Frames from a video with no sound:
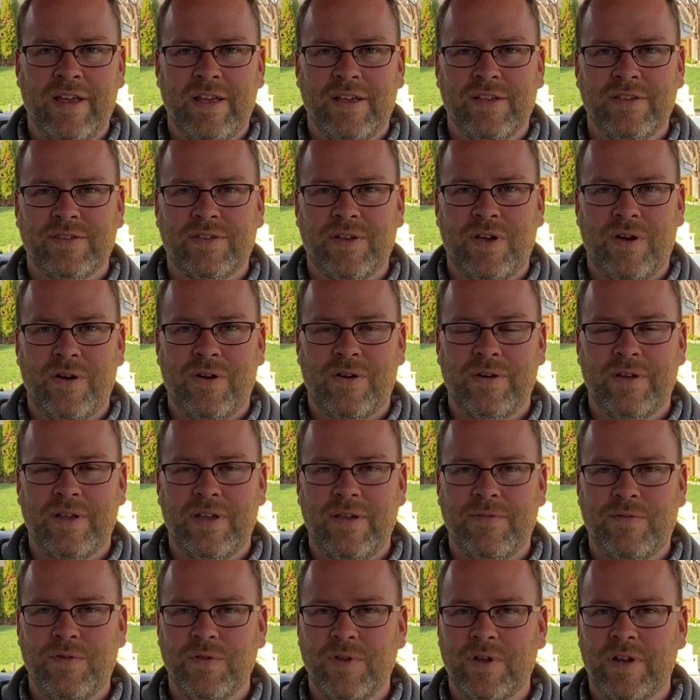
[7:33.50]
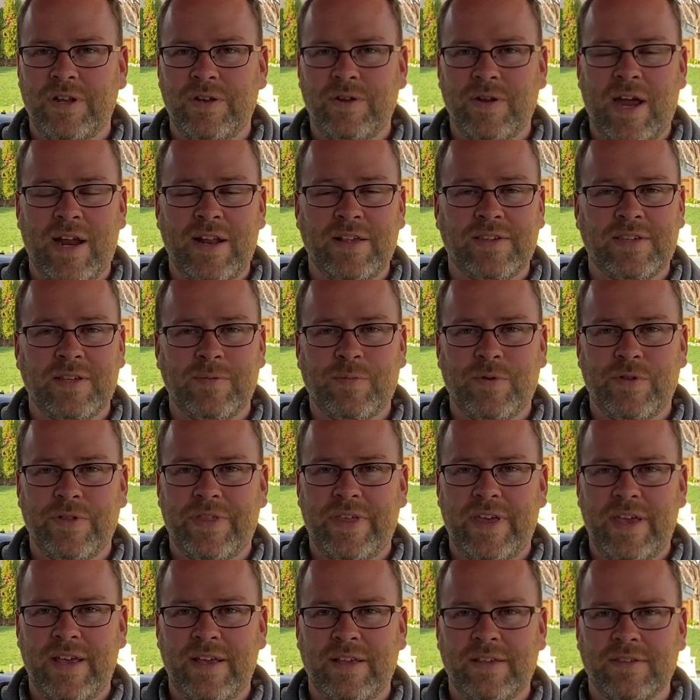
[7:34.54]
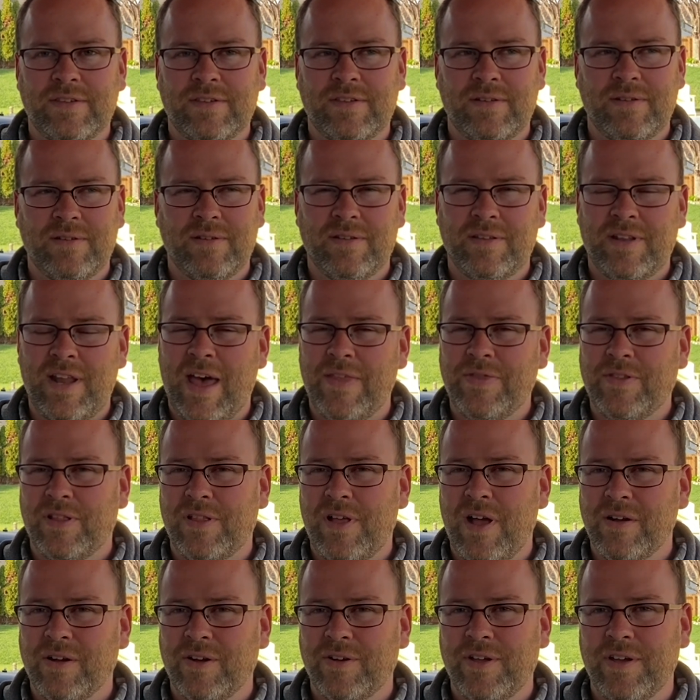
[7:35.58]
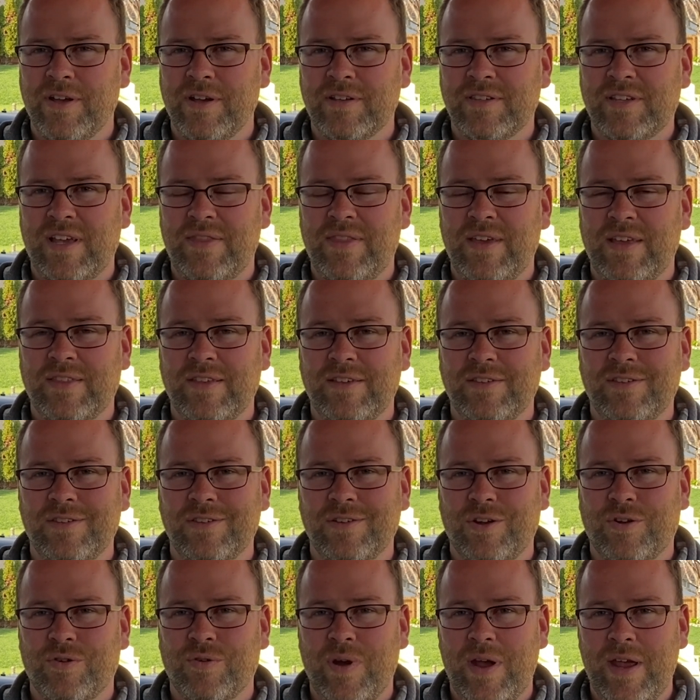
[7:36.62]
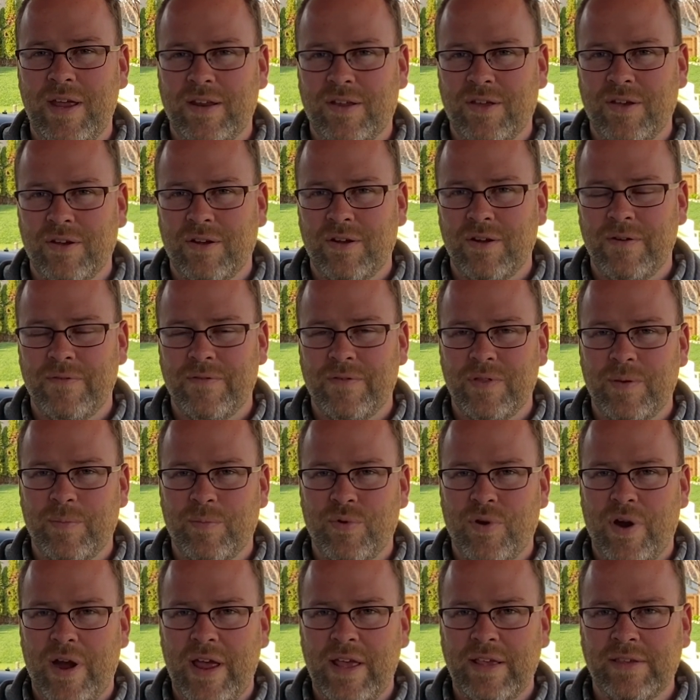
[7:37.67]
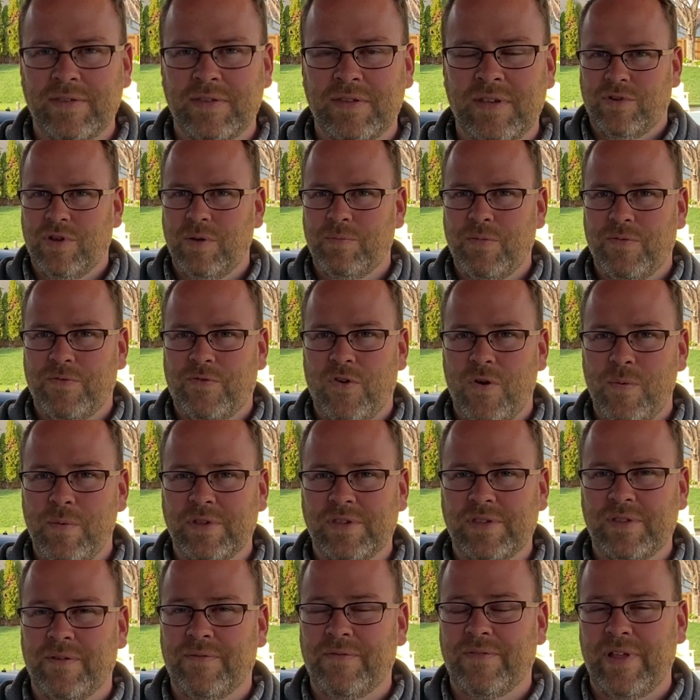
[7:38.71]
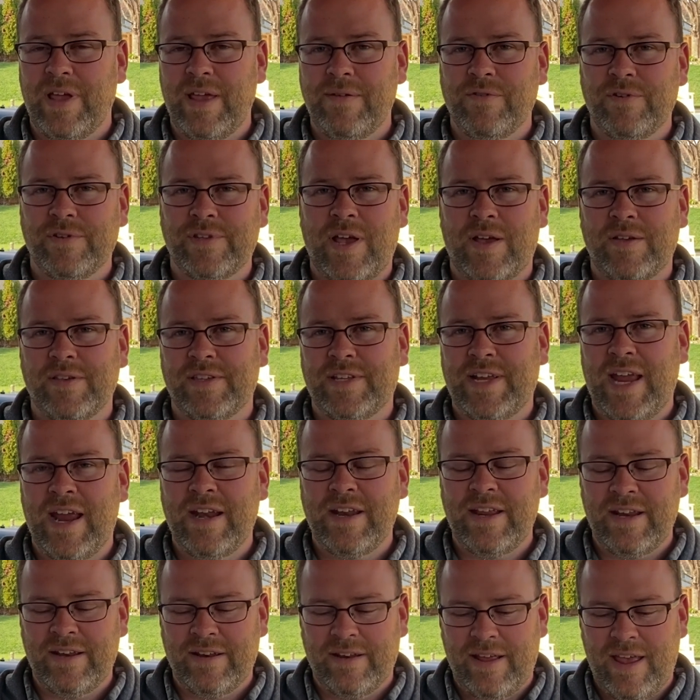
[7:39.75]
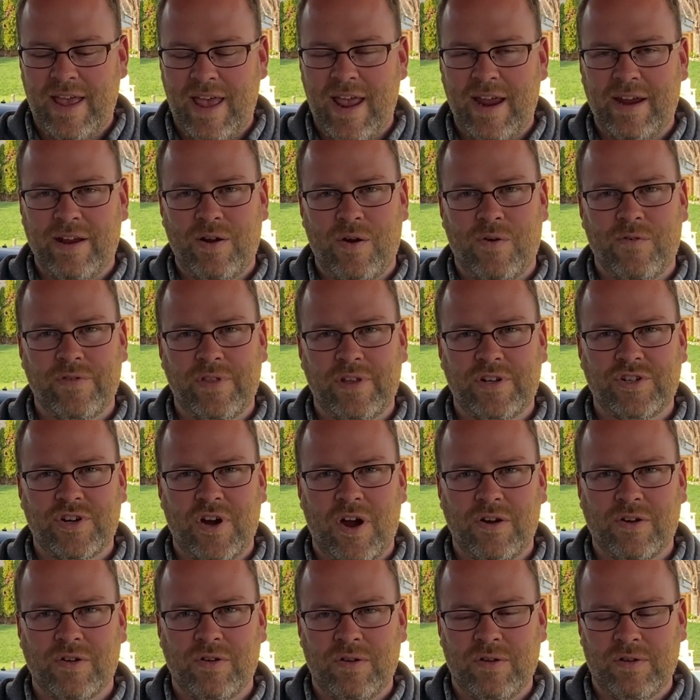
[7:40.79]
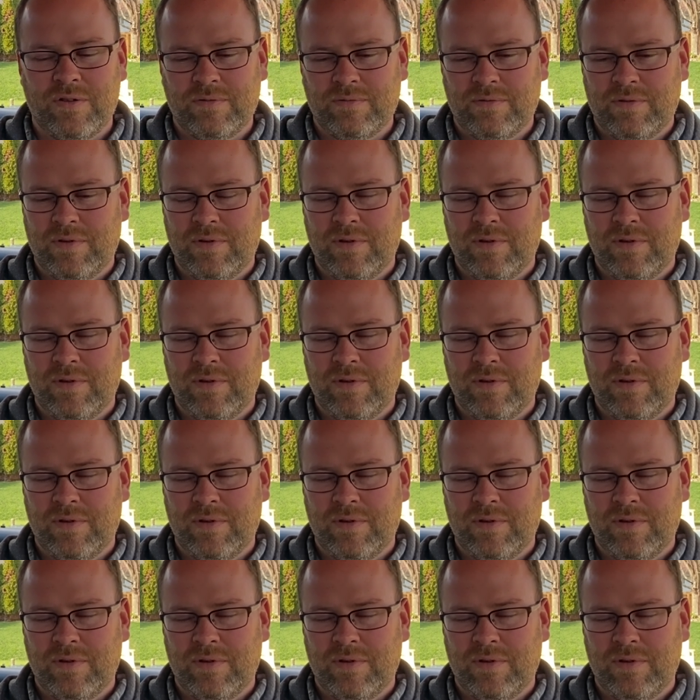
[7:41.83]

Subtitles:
So if you're looking to do kind of simple things, not the longer cooks, I think this is a great cooker for the price. Good performance, the flavor is outstanding, hanging over the charcoal.